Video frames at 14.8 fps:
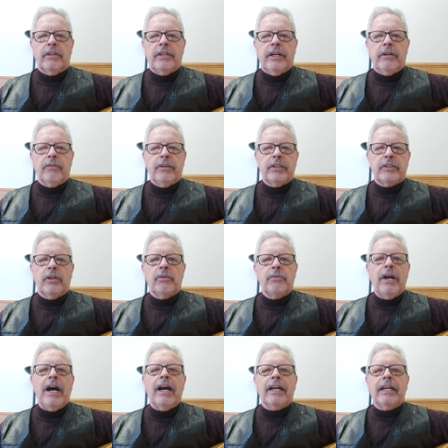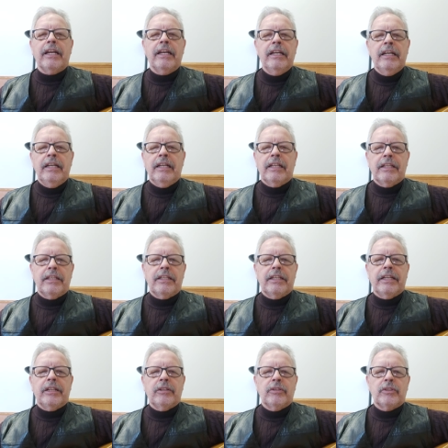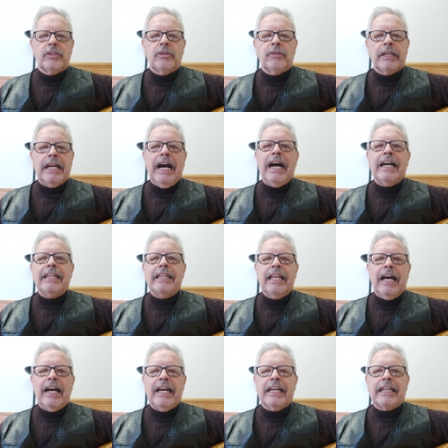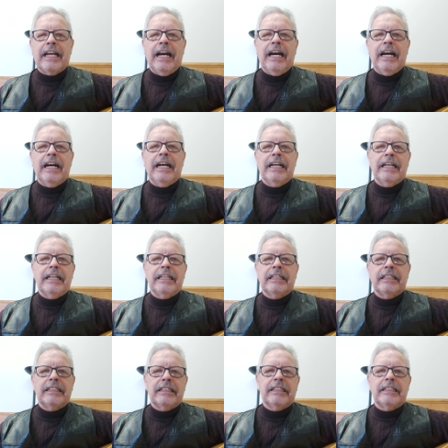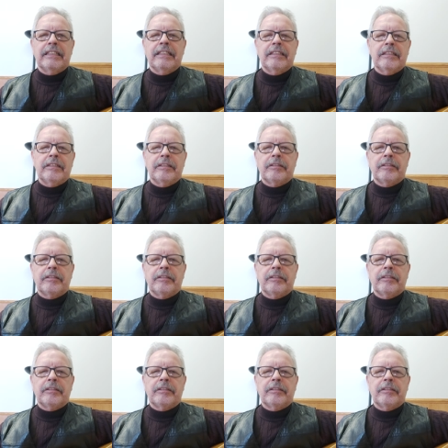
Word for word: There is no rock, there's no God like ours.